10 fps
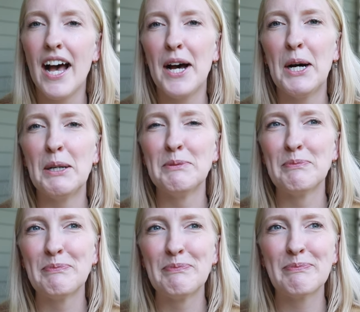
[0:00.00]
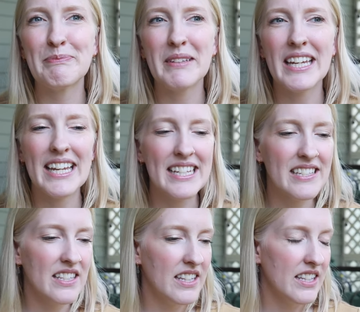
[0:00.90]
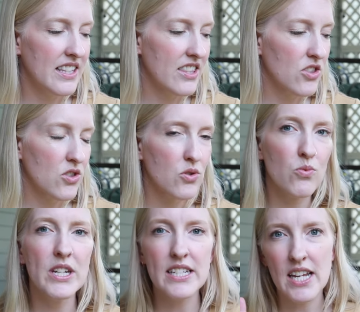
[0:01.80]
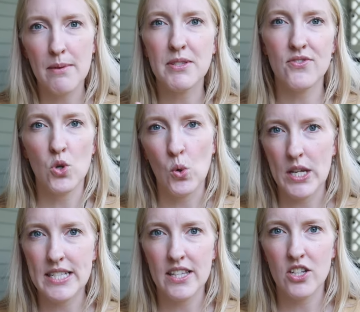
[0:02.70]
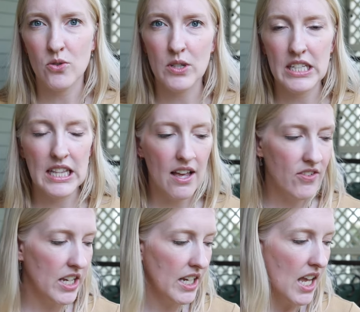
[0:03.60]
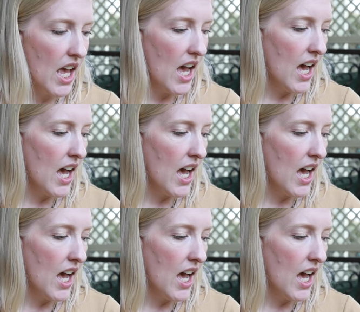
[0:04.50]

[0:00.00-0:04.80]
um, is three types of toys that they're really loving.